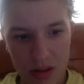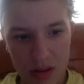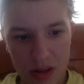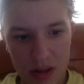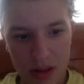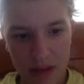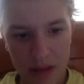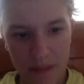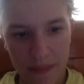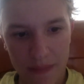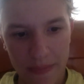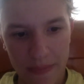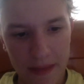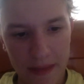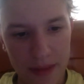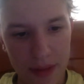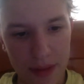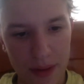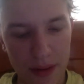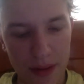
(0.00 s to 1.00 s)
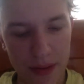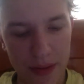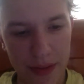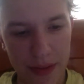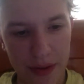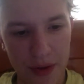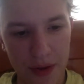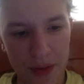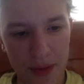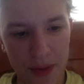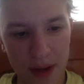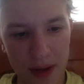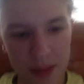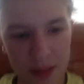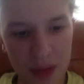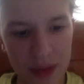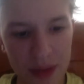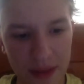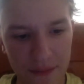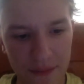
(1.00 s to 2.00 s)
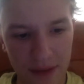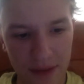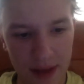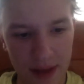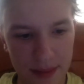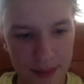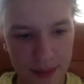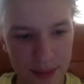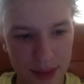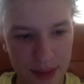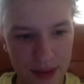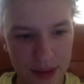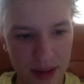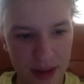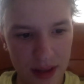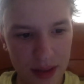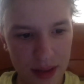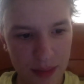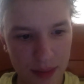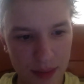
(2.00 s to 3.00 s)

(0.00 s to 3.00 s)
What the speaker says: But I'm not that famous, guys.